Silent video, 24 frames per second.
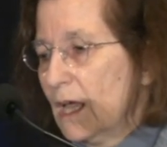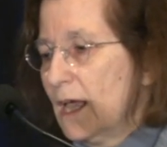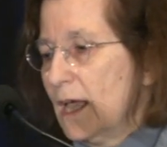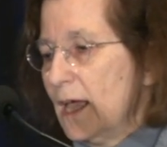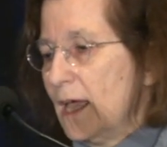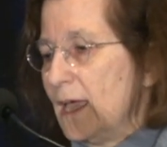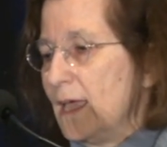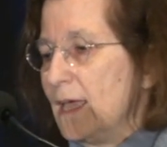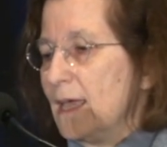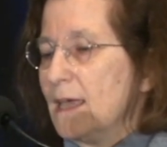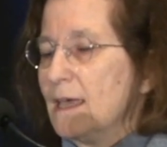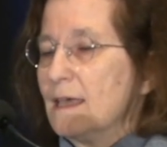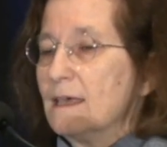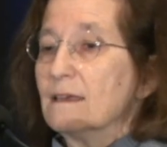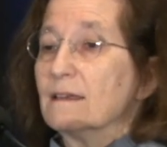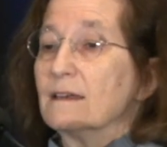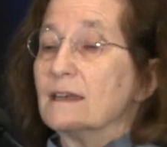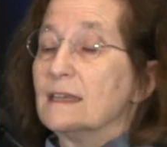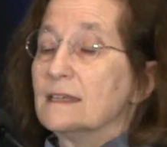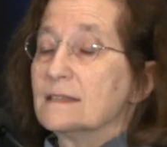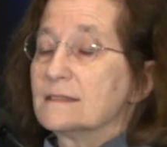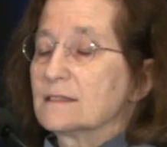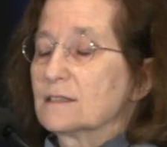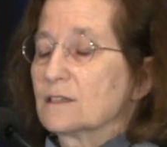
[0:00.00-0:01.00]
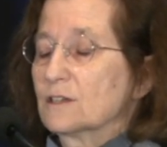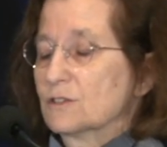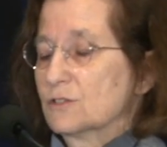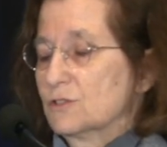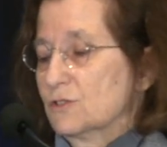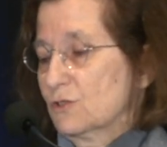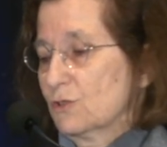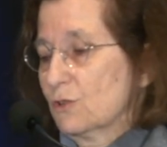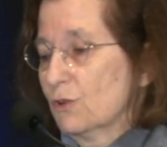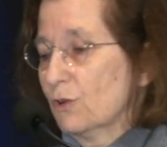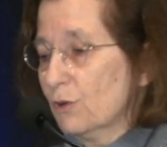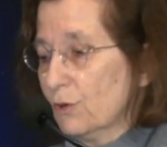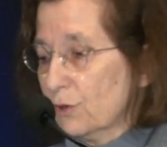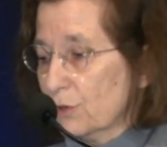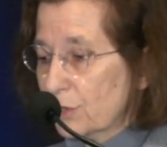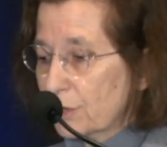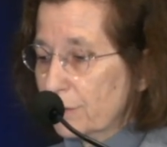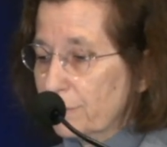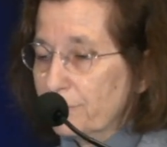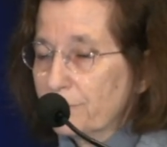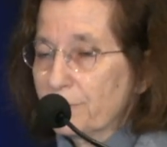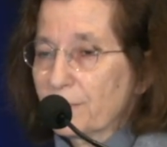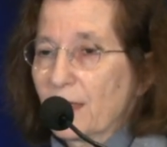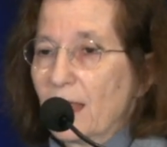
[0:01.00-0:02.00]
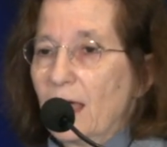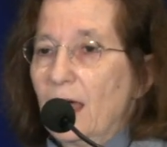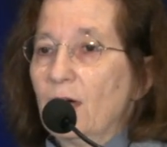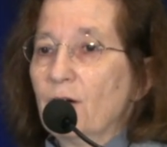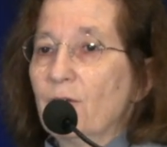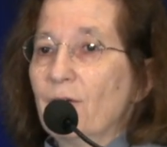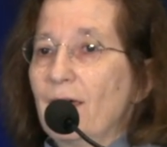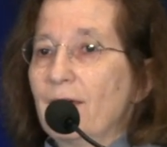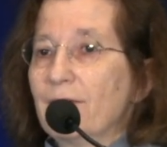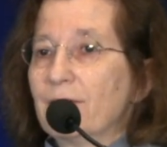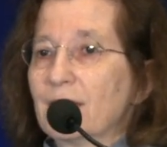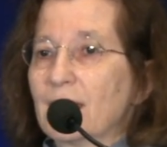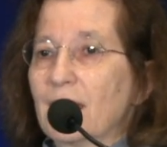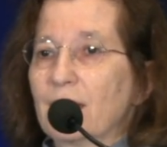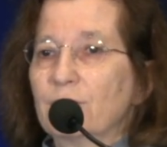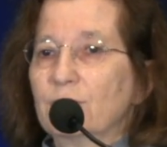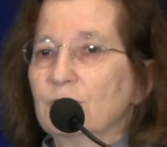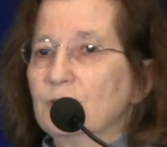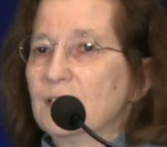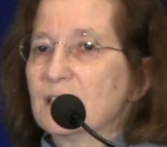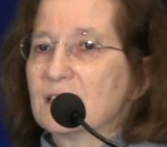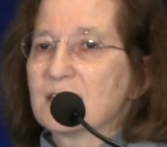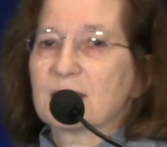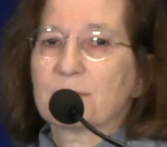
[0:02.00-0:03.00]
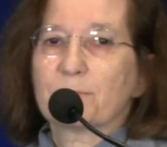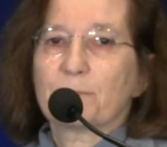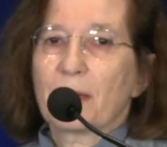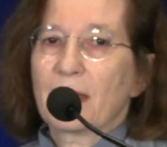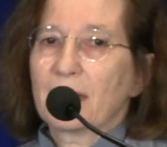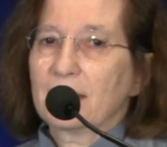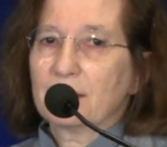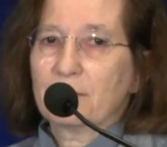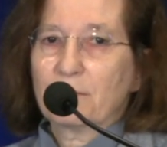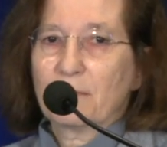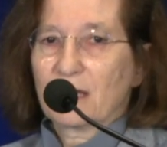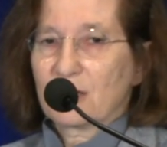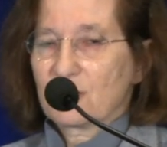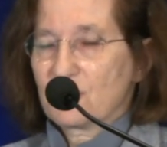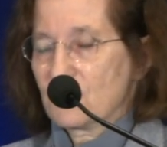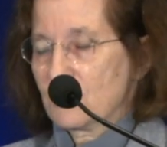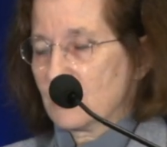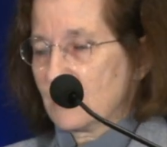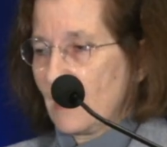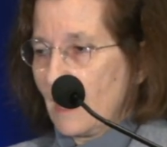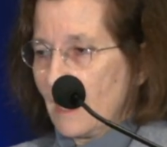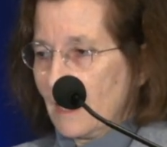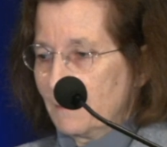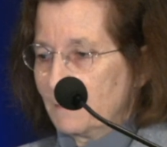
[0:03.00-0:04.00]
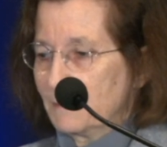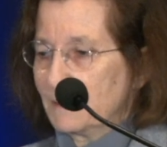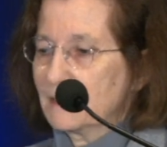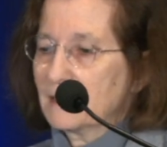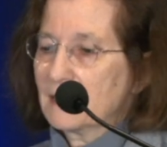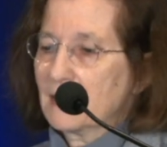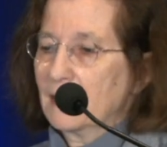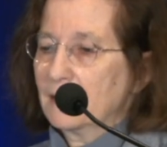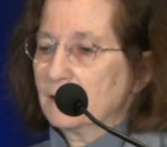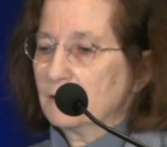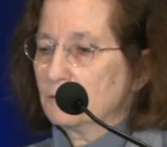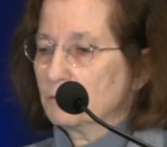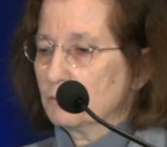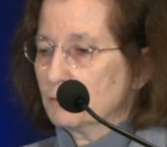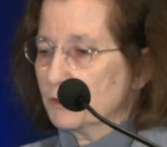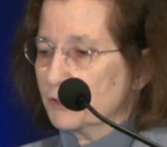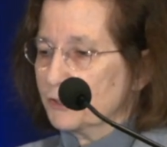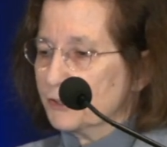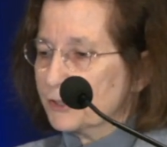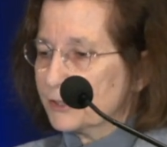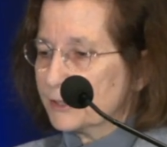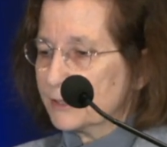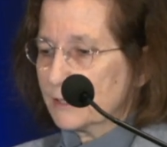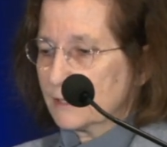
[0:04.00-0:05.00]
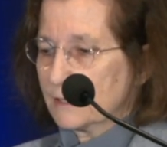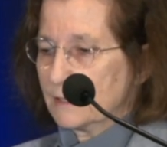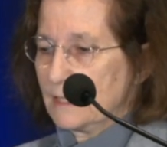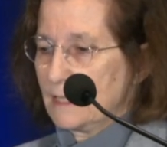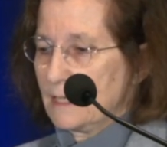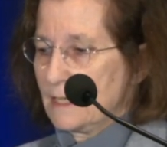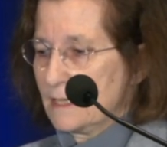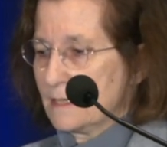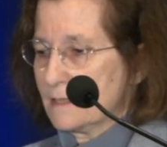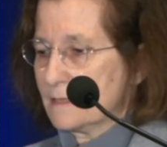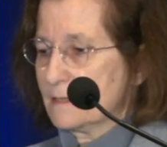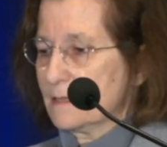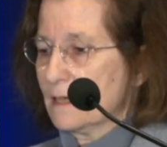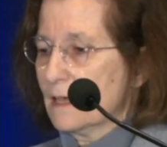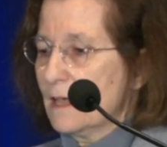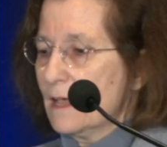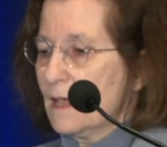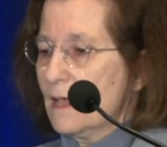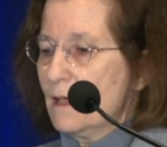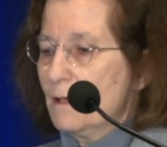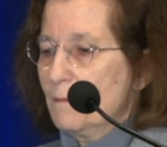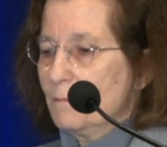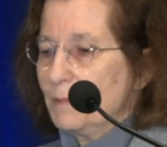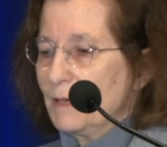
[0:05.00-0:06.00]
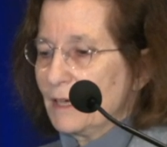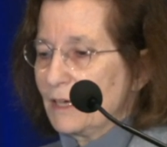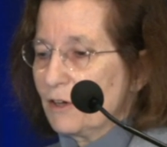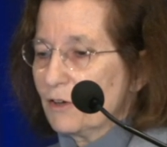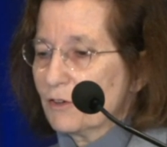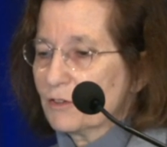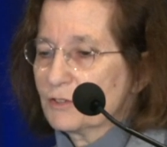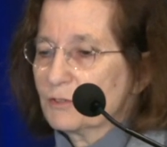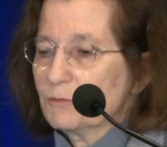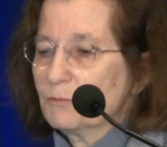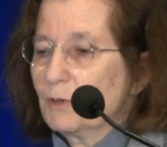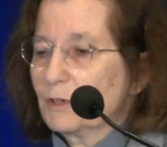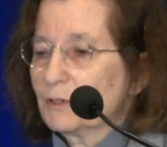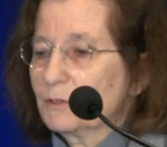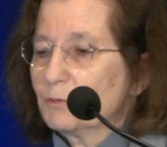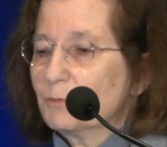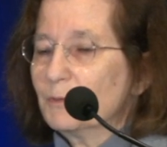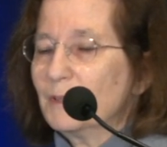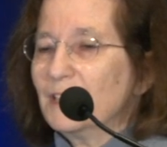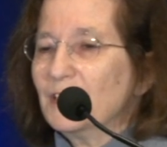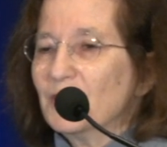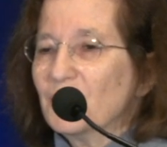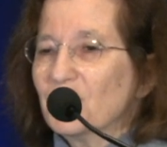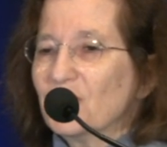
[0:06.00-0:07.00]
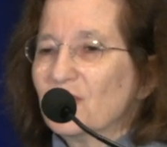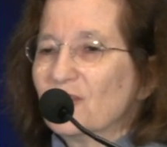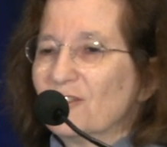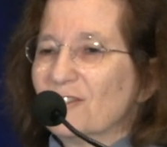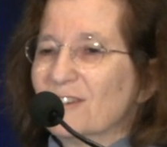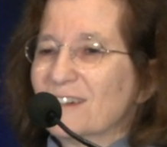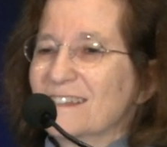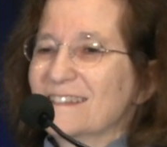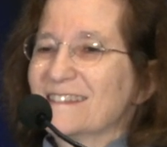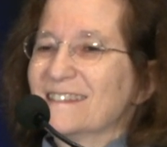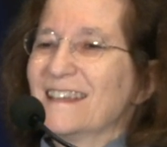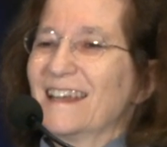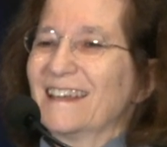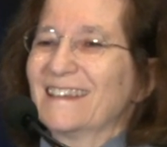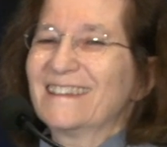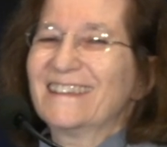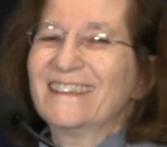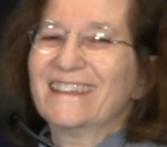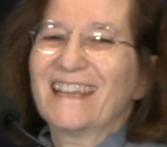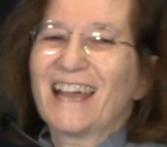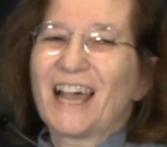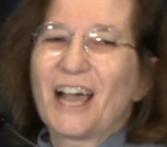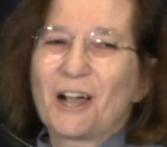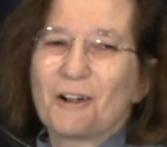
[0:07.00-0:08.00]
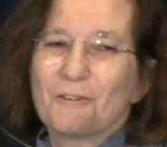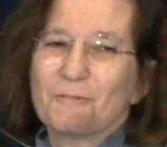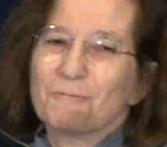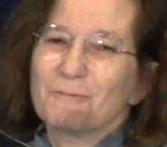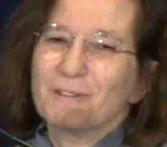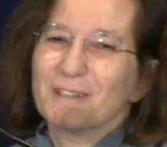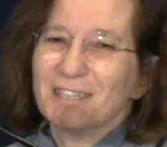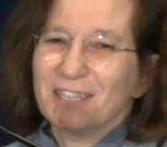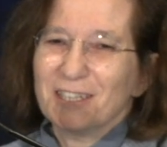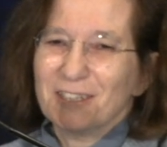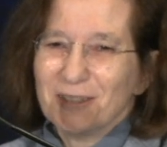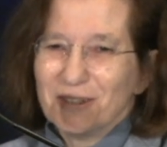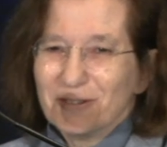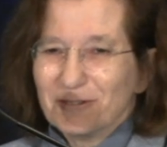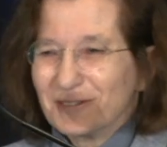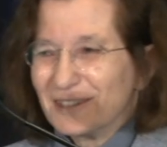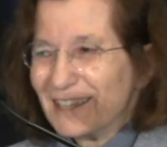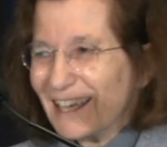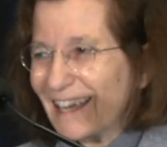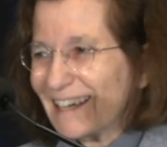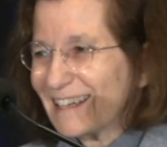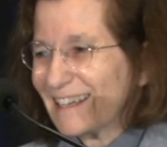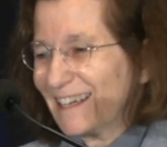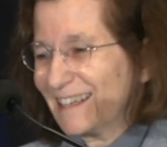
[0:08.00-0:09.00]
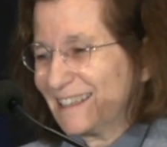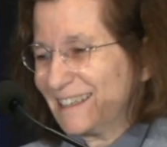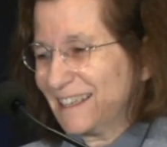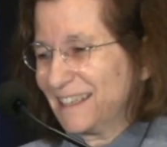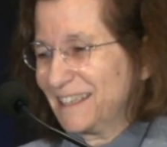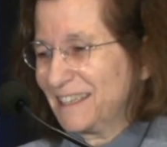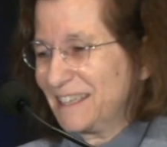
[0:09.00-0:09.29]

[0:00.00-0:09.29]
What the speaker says: a risk score. However, I wouldn't spend much time trying to learn these, because what we know is that now with the new targeted